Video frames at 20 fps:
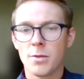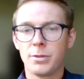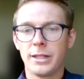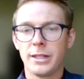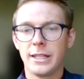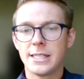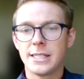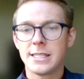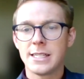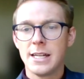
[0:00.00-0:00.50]

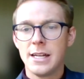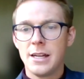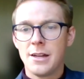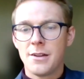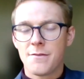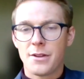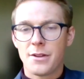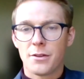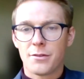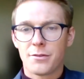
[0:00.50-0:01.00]
please
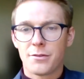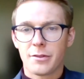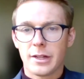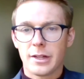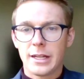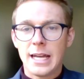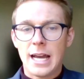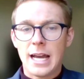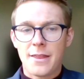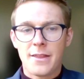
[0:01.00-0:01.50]
feel
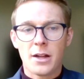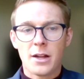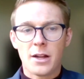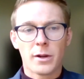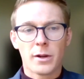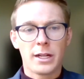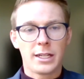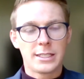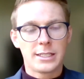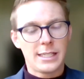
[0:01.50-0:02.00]
free. I think we're
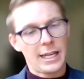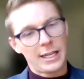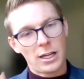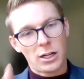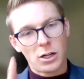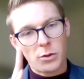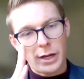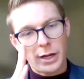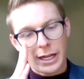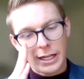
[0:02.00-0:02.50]
going to take a
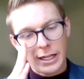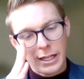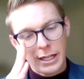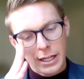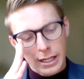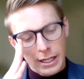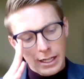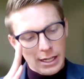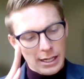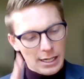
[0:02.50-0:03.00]
quick
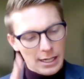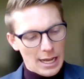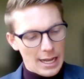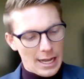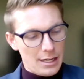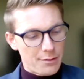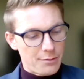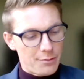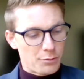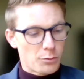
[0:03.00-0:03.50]

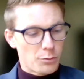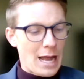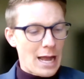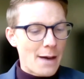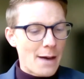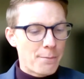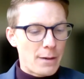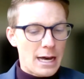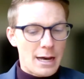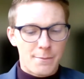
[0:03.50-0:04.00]
kind of
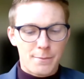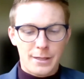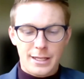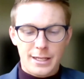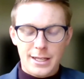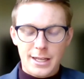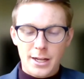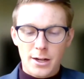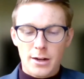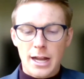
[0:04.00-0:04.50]
wrap up
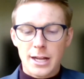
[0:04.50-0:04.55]
here.